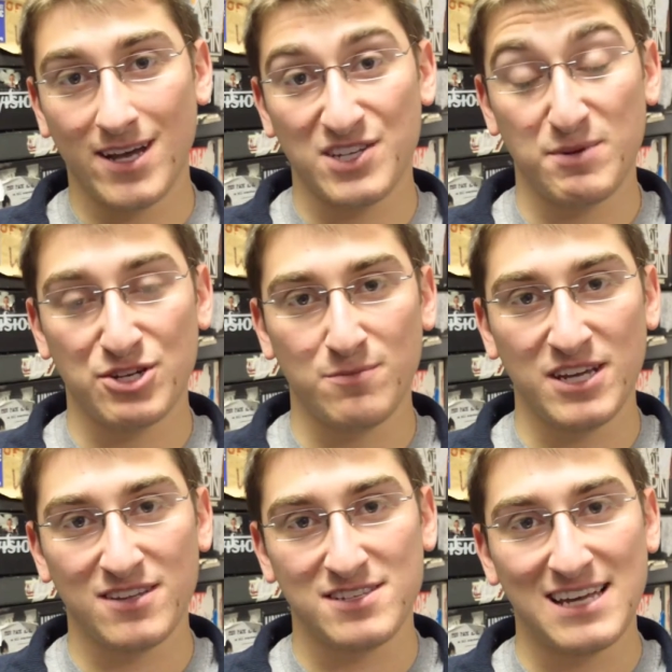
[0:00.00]
especially
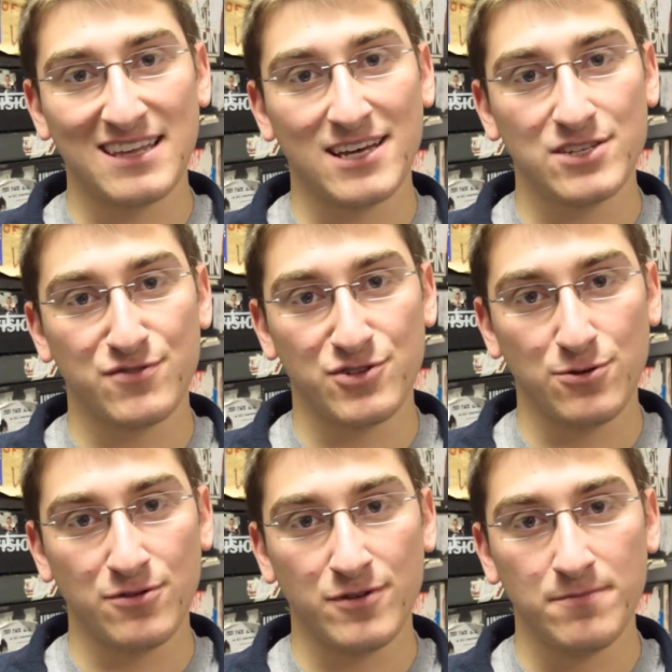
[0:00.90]
being on the sidelines for two
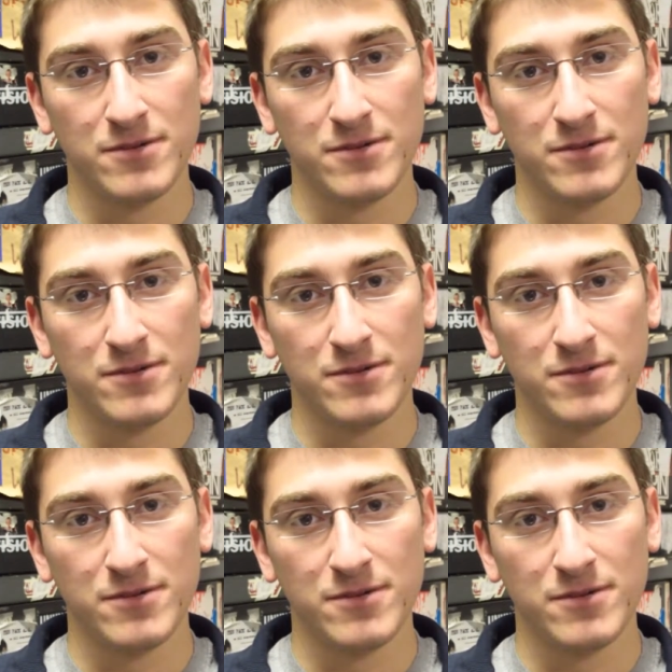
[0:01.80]
of them.